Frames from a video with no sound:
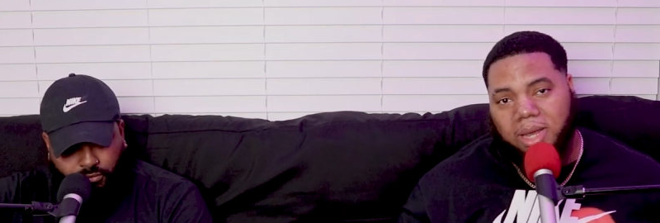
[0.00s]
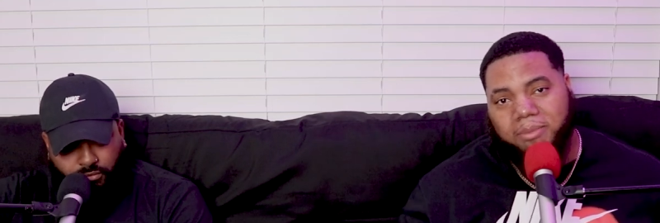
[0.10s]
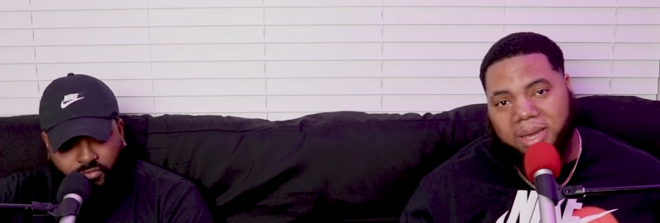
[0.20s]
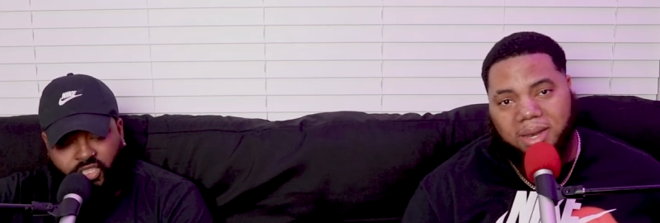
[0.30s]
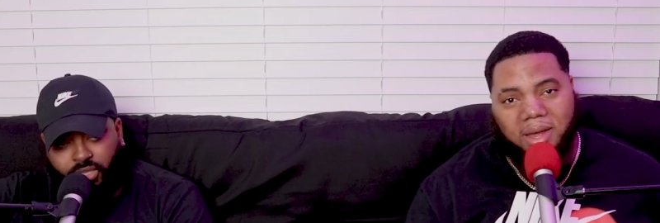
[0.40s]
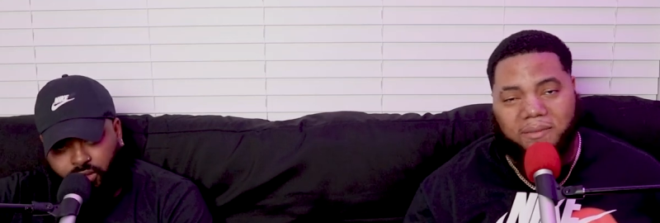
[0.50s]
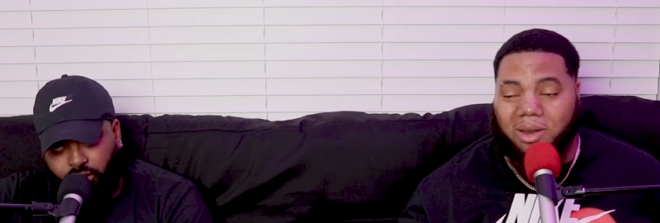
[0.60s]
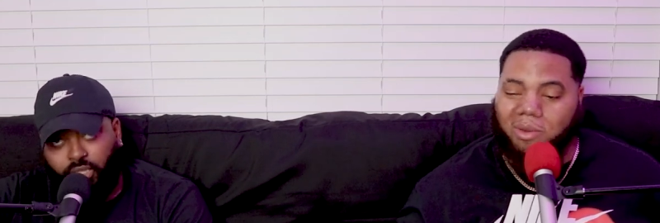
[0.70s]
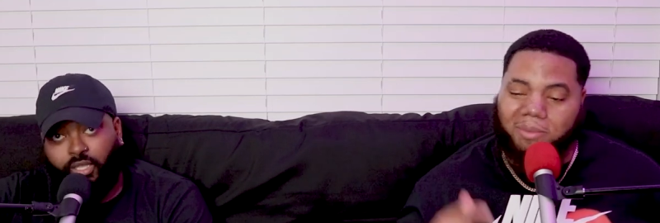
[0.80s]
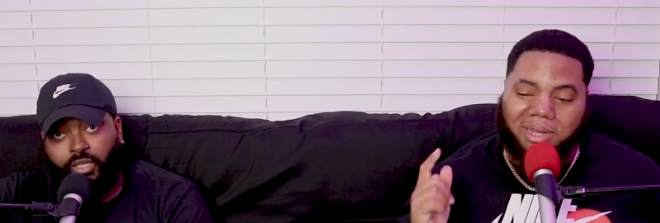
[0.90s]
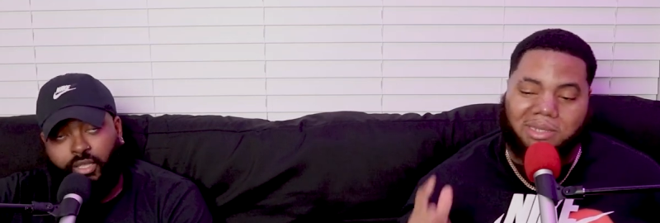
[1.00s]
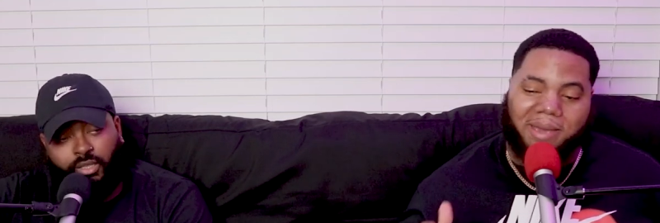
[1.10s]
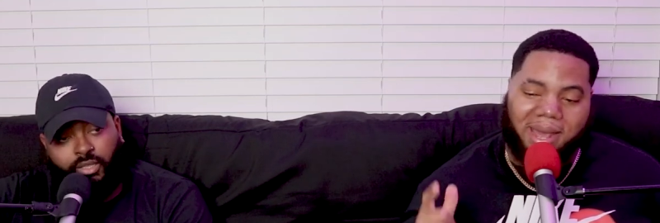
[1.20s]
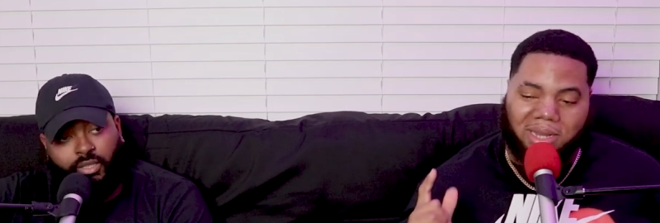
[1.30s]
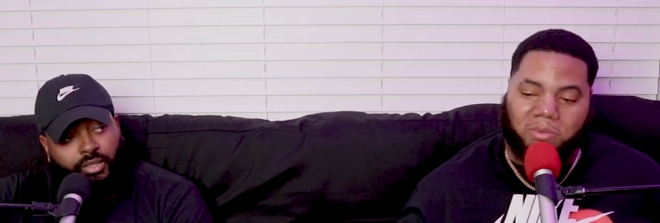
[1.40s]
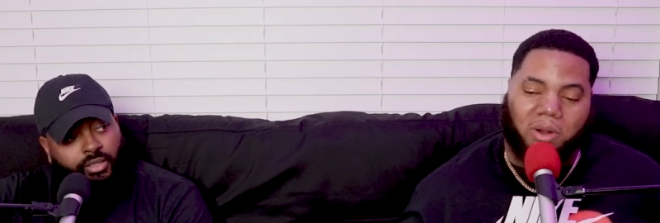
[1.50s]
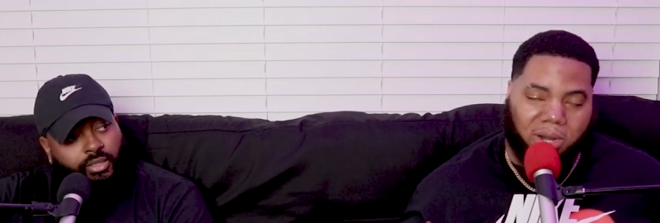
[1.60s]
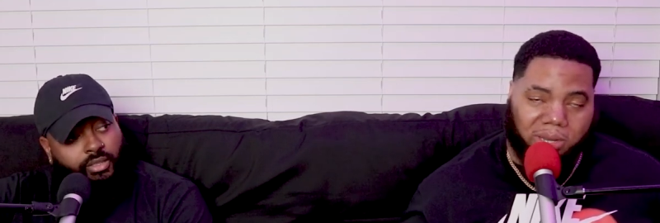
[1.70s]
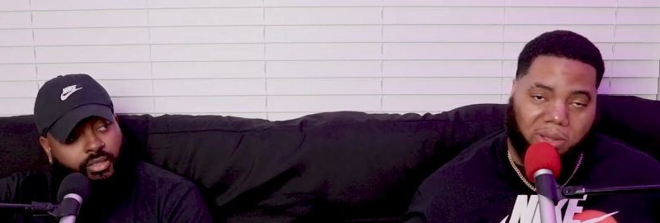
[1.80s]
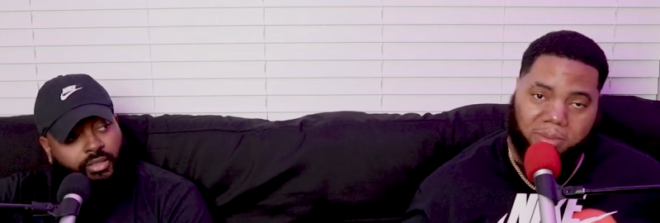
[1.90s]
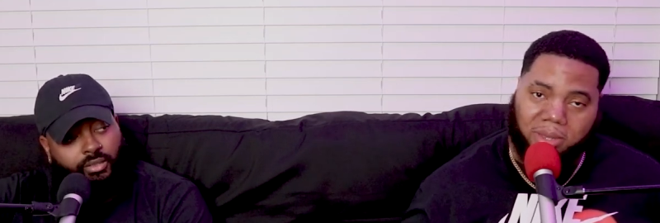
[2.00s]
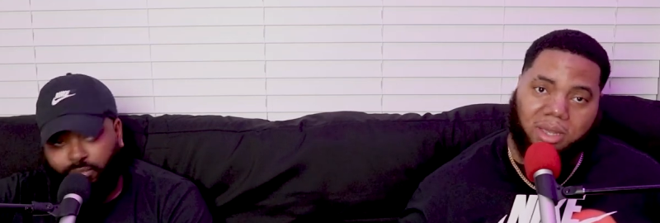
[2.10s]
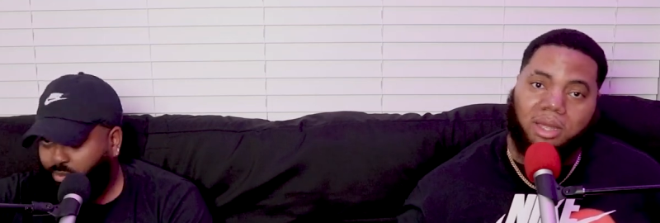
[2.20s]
Speaker 1: and be love. And don't be as mad as Mario be.